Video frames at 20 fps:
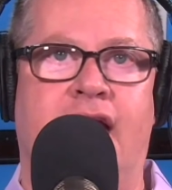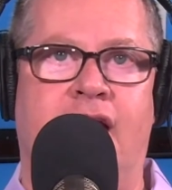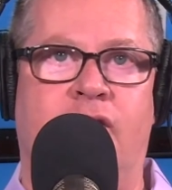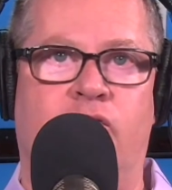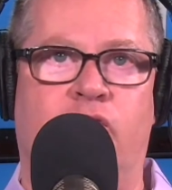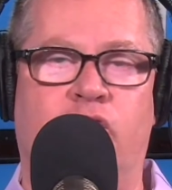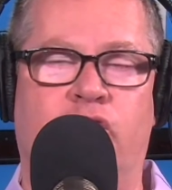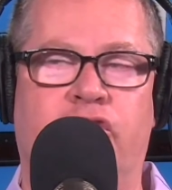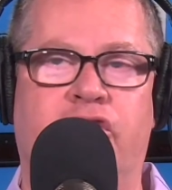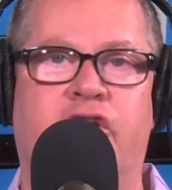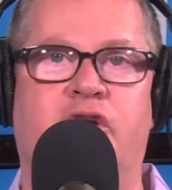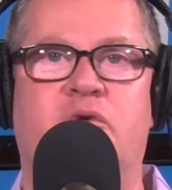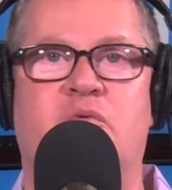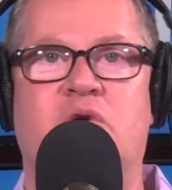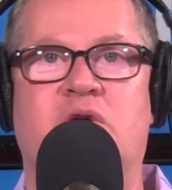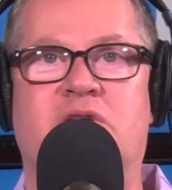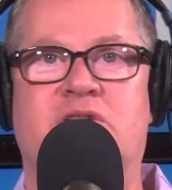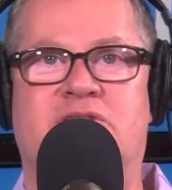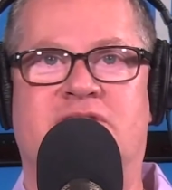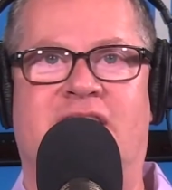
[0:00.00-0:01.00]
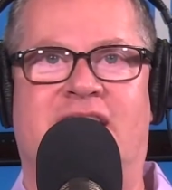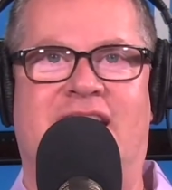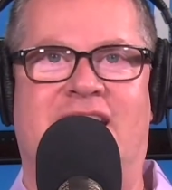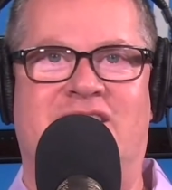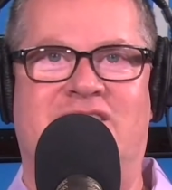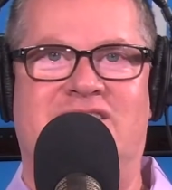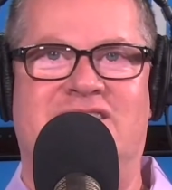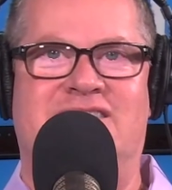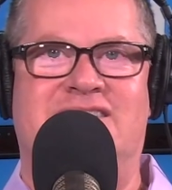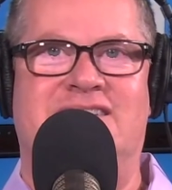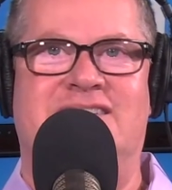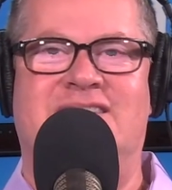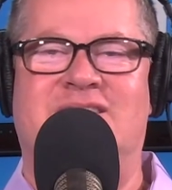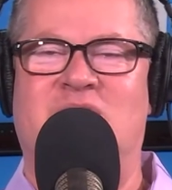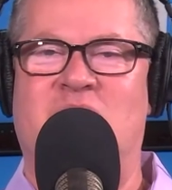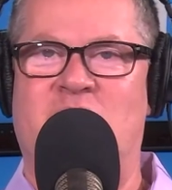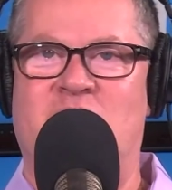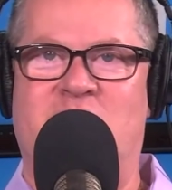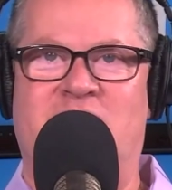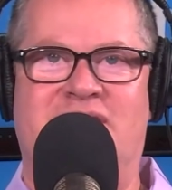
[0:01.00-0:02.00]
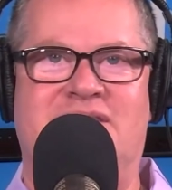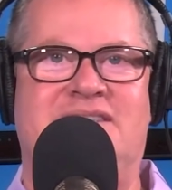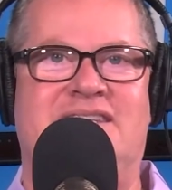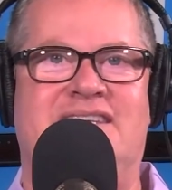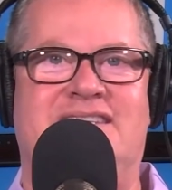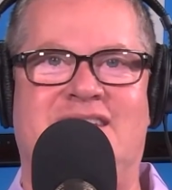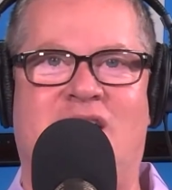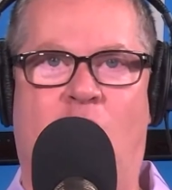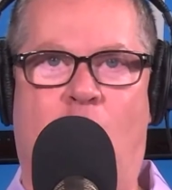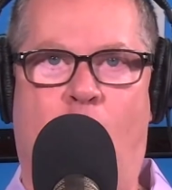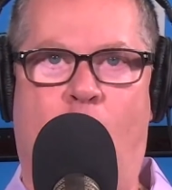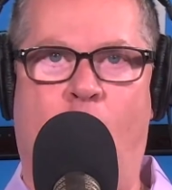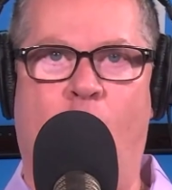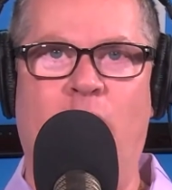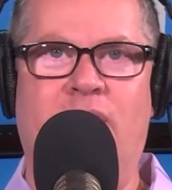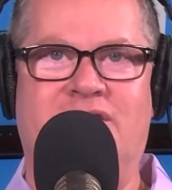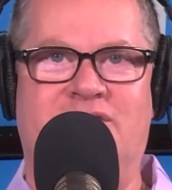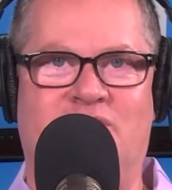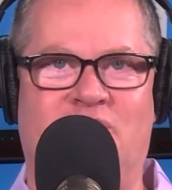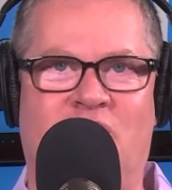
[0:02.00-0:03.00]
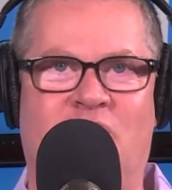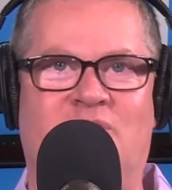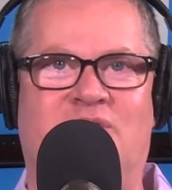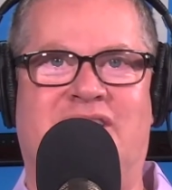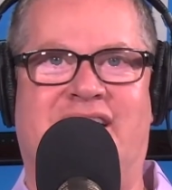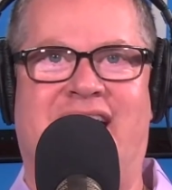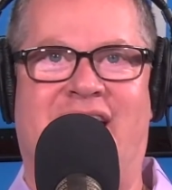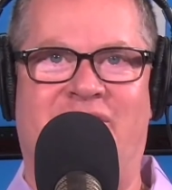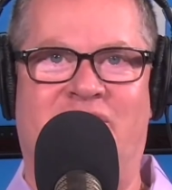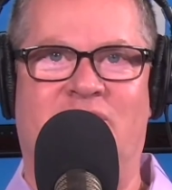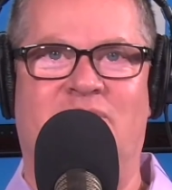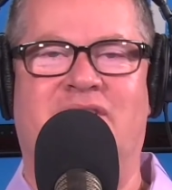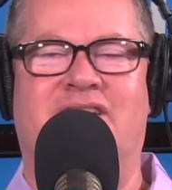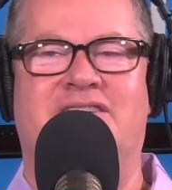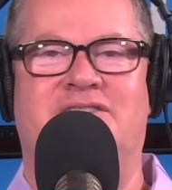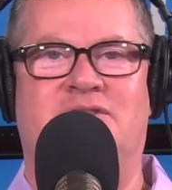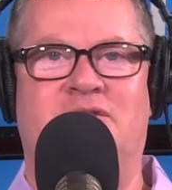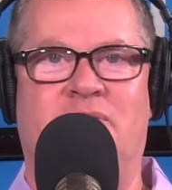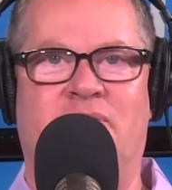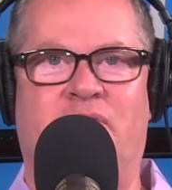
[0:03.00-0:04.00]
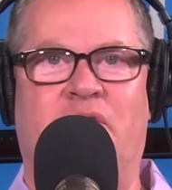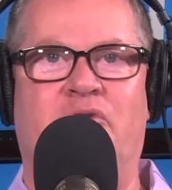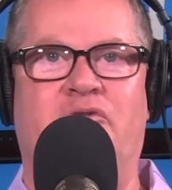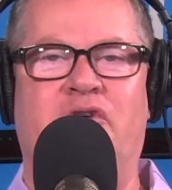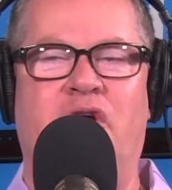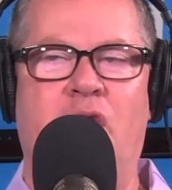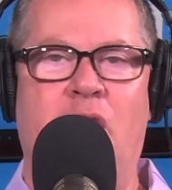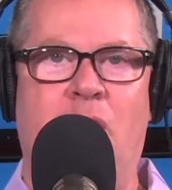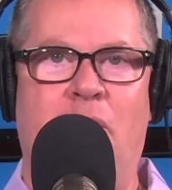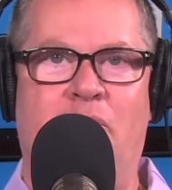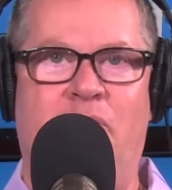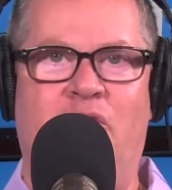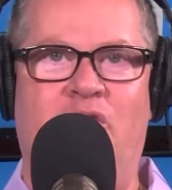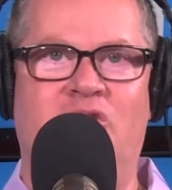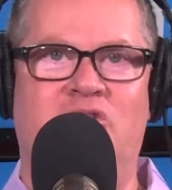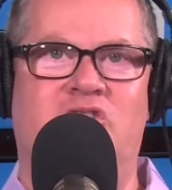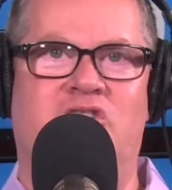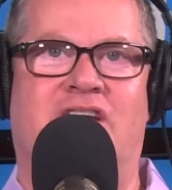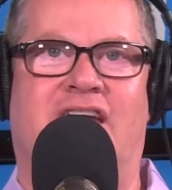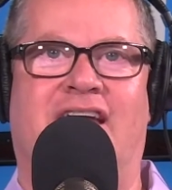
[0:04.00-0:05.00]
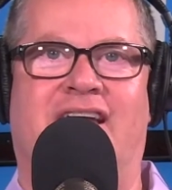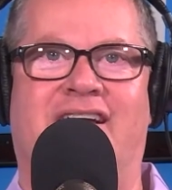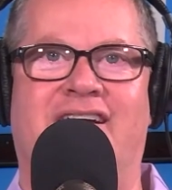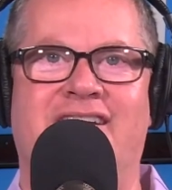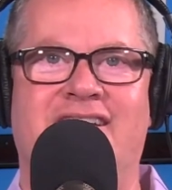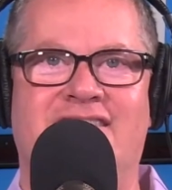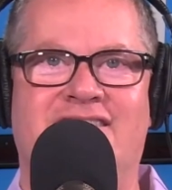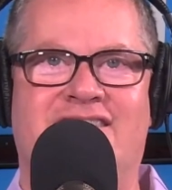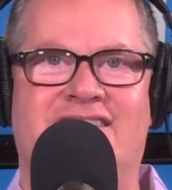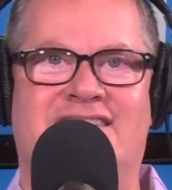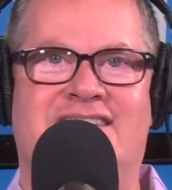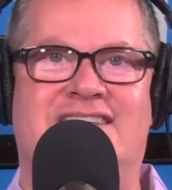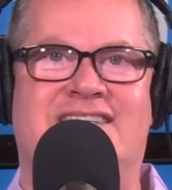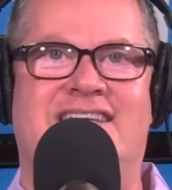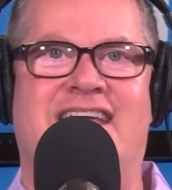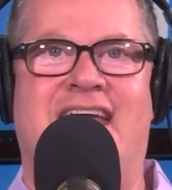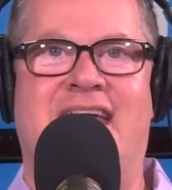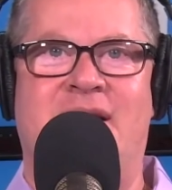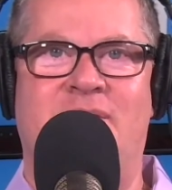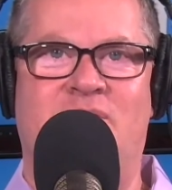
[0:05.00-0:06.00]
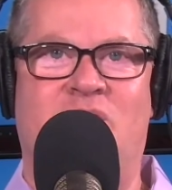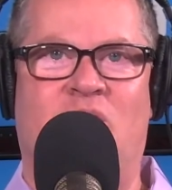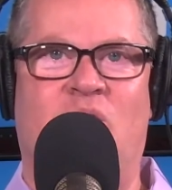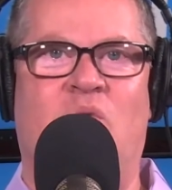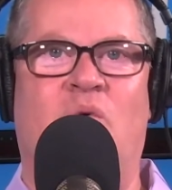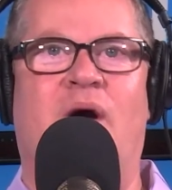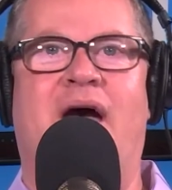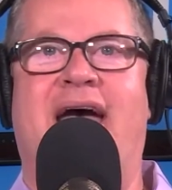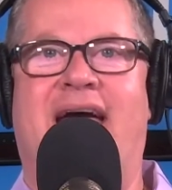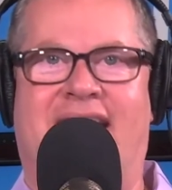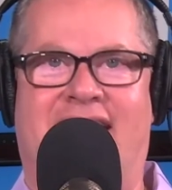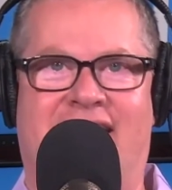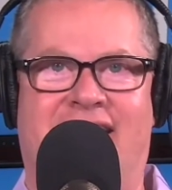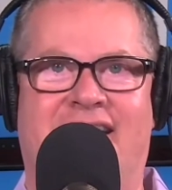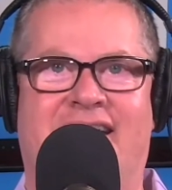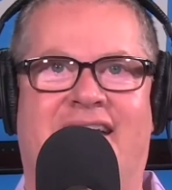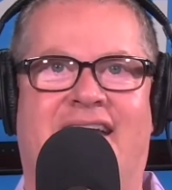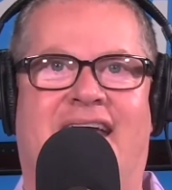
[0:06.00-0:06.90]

and really good real estate agents is their business always grow together because they're both pushing the same way.